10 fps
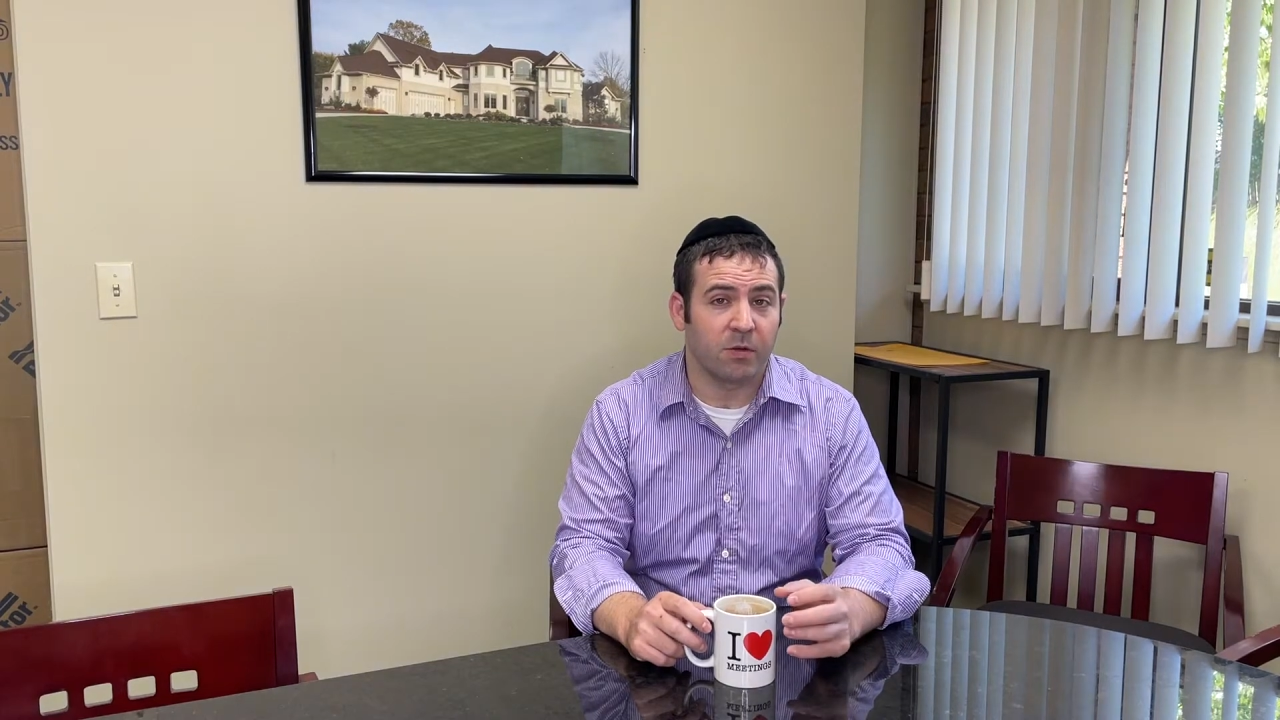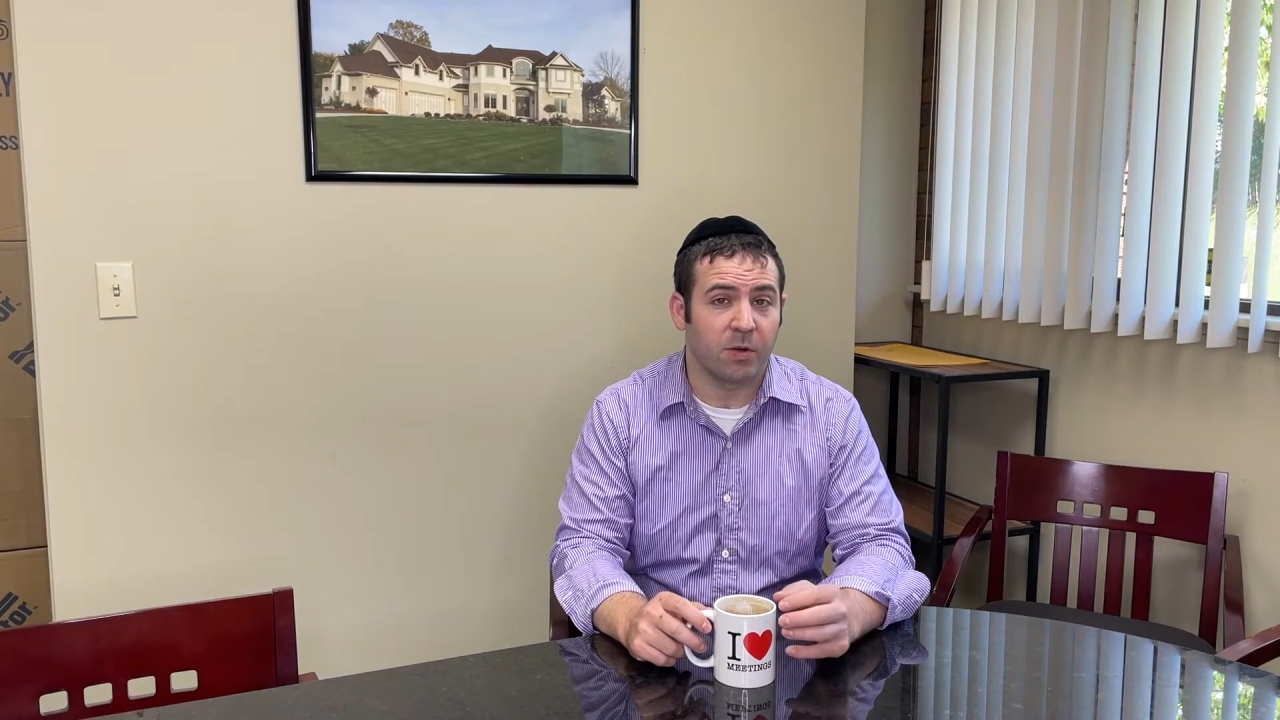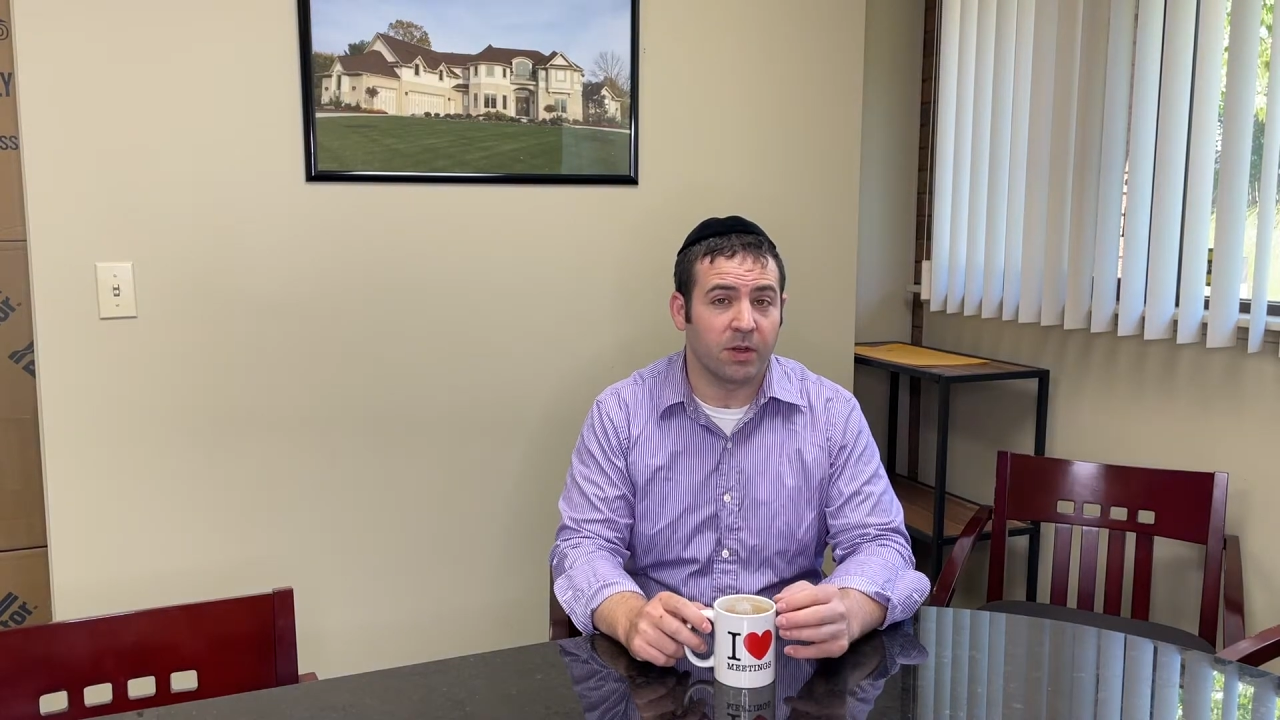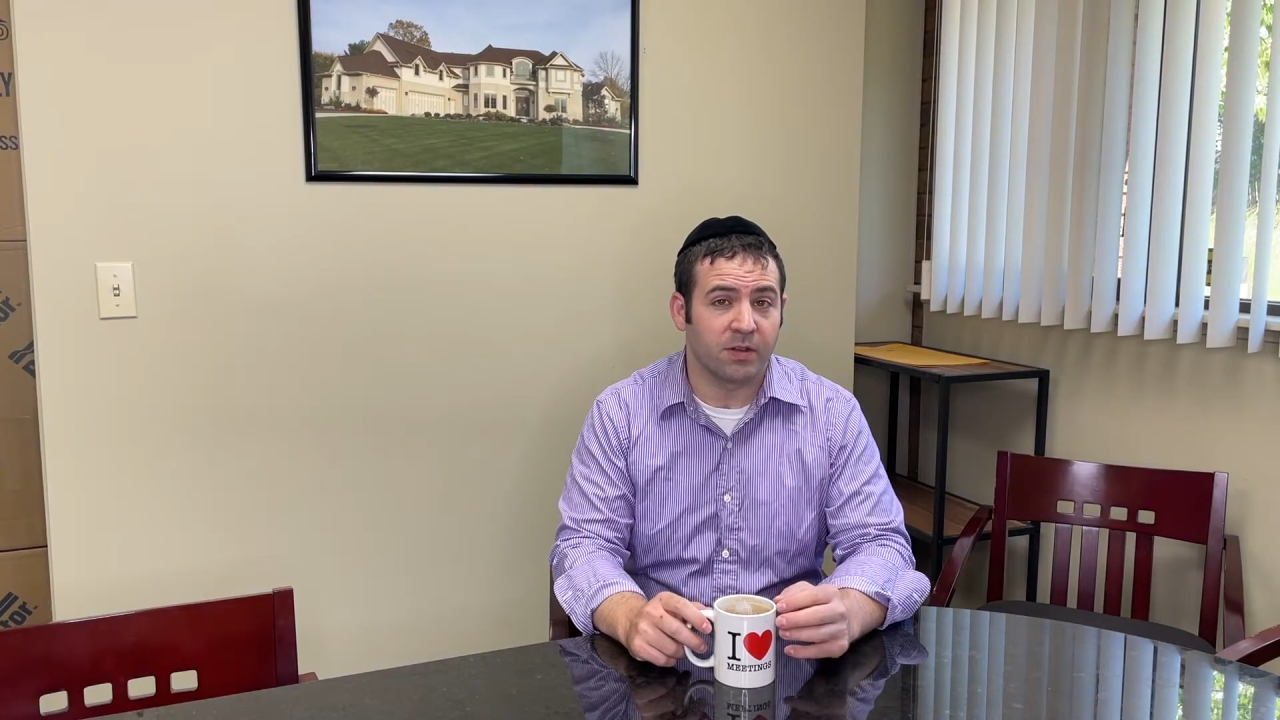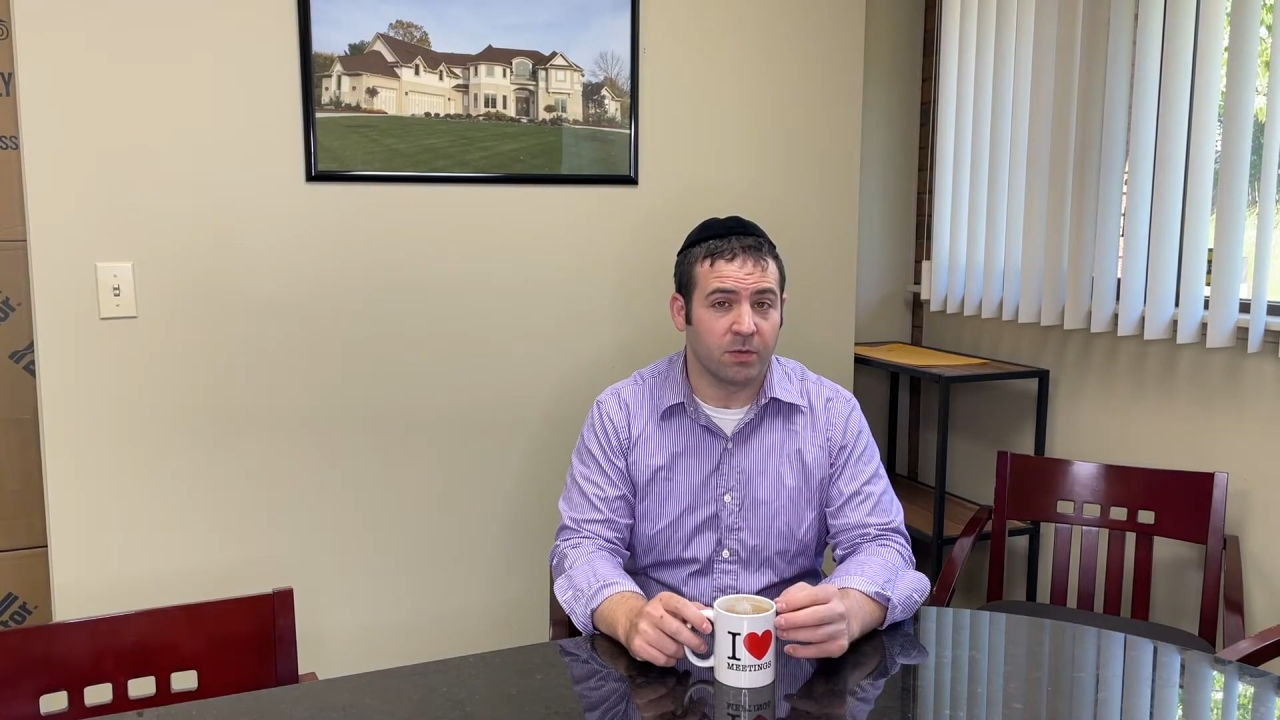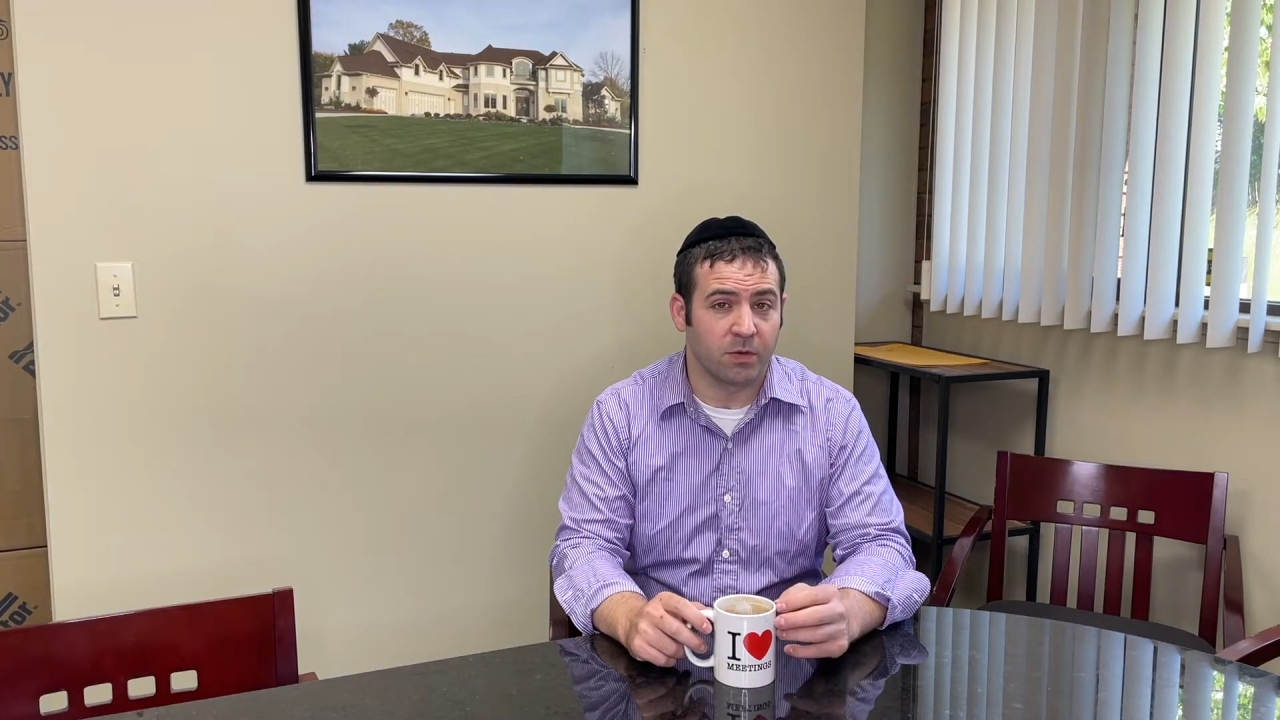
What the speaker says: we're going to skip